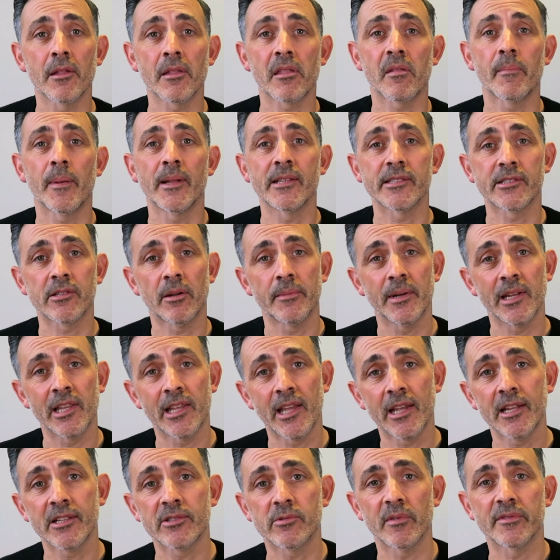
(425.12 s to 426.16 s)
that spent so many
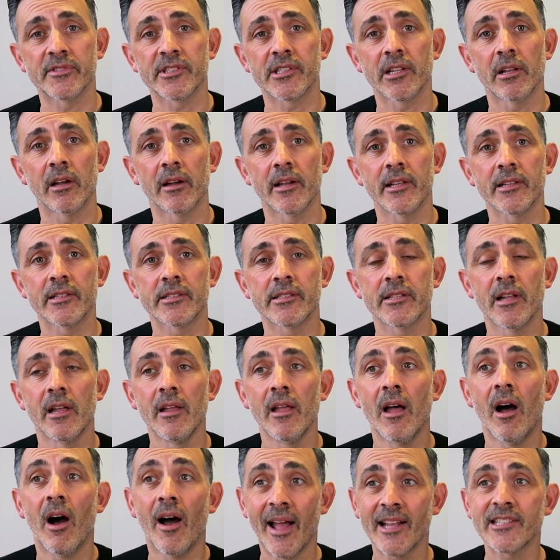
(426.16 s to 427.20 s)
years with slides,
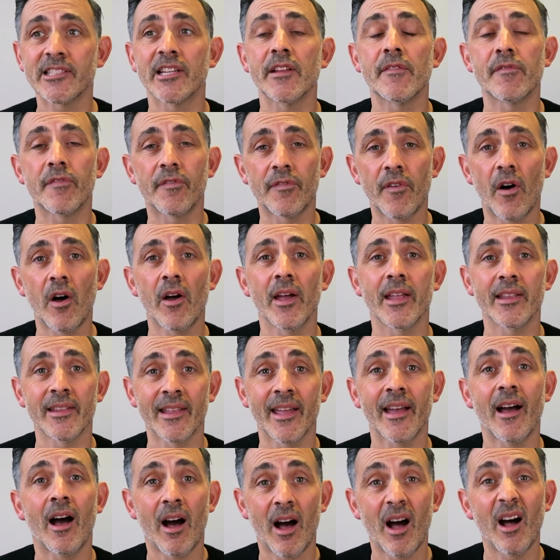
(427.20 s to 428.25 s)
I actually find
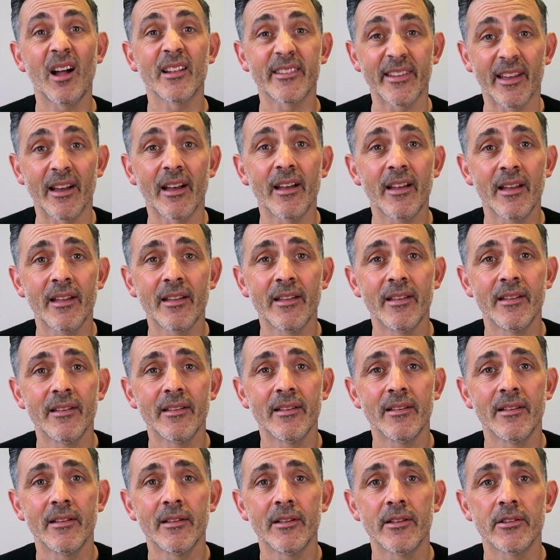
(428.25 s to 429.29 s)
it harder
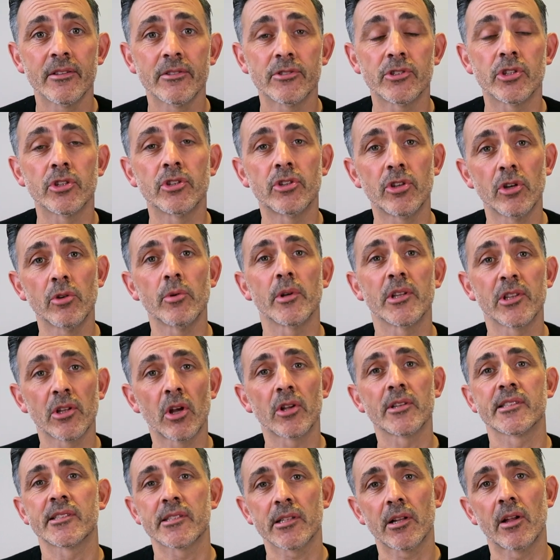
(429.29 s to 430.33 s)
to do a
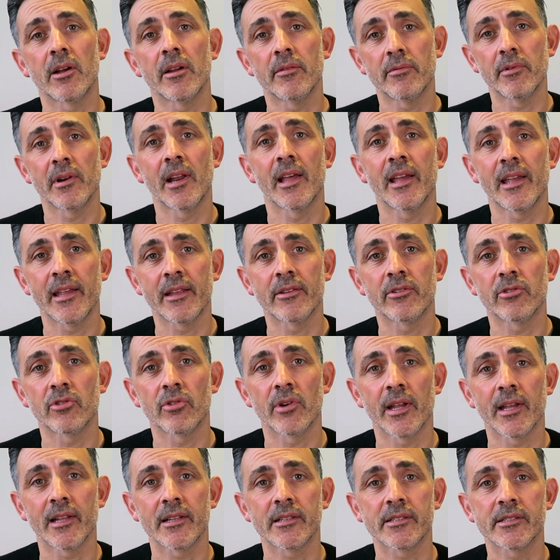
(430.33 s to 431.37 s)
non-slide related
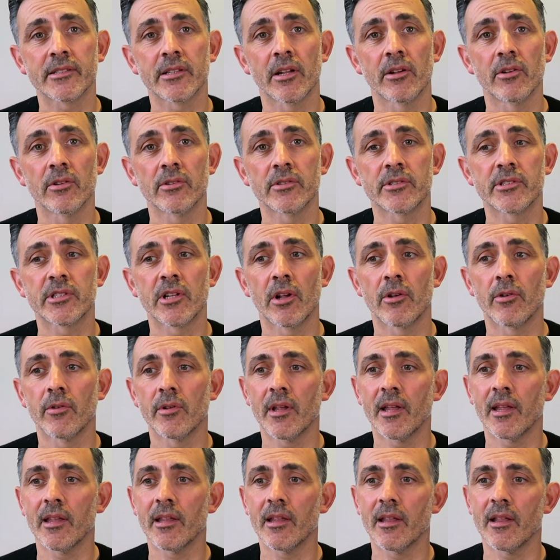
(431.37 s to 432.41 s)
trick. So, so
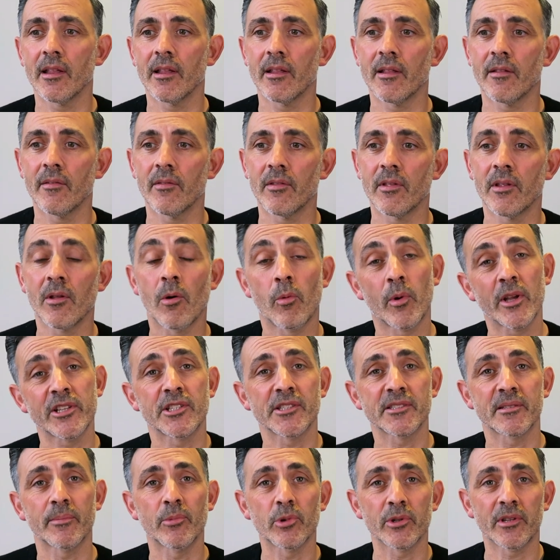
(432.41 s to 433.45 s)
it, you know, which
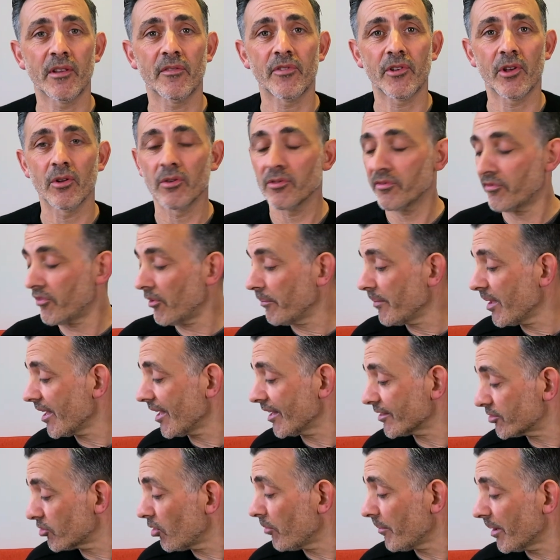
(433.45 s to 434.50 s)
is the more difficult? For me,
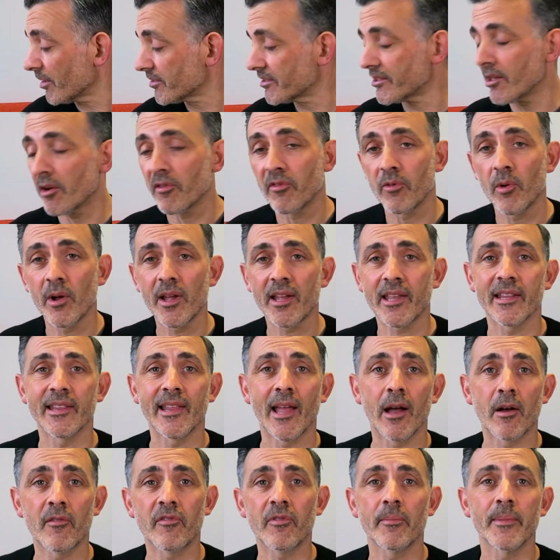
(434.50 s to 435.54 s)
it's almost self-working
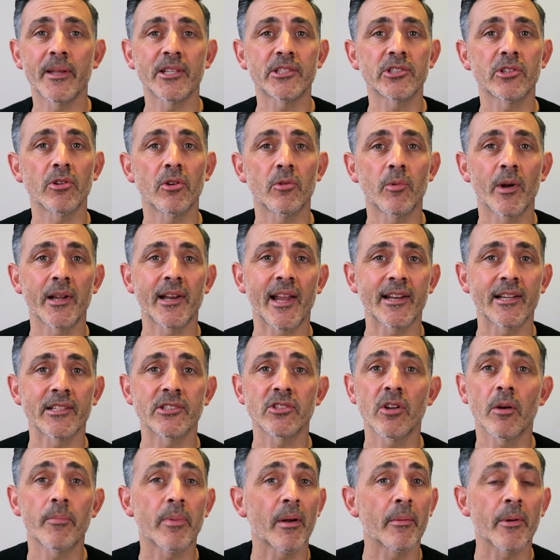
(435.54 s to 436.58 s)
now for me to do a one-handed
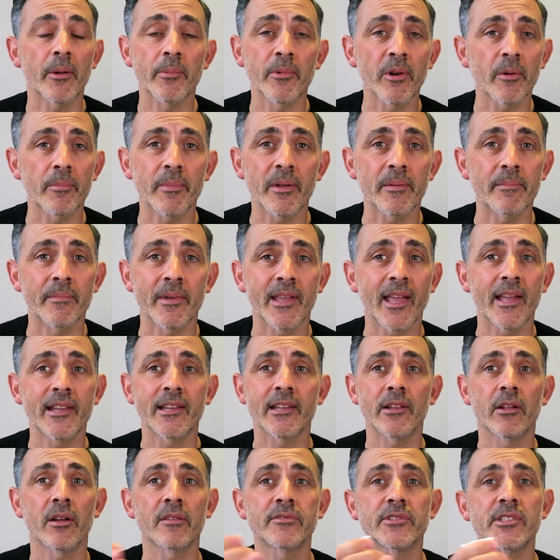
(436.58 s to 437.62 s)
top palm. I'm not being
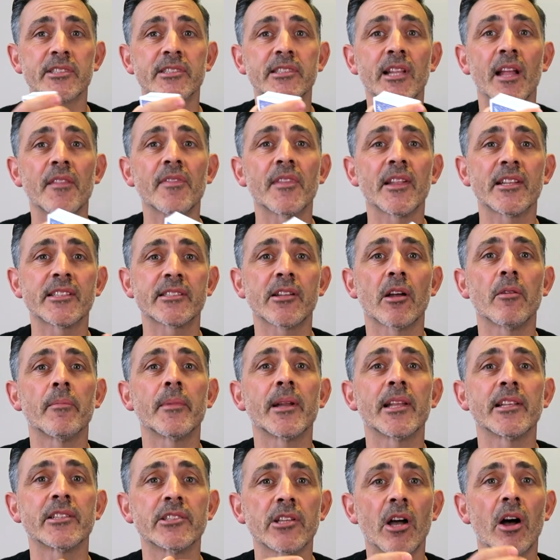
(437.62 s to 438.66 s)
big-headed. I've just done this so
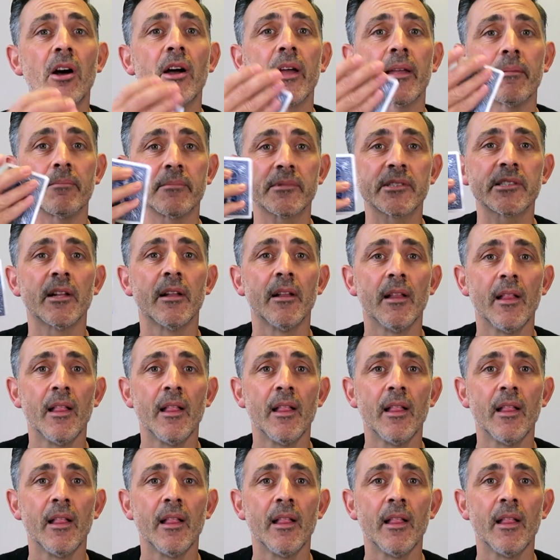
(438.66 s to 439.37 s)
many times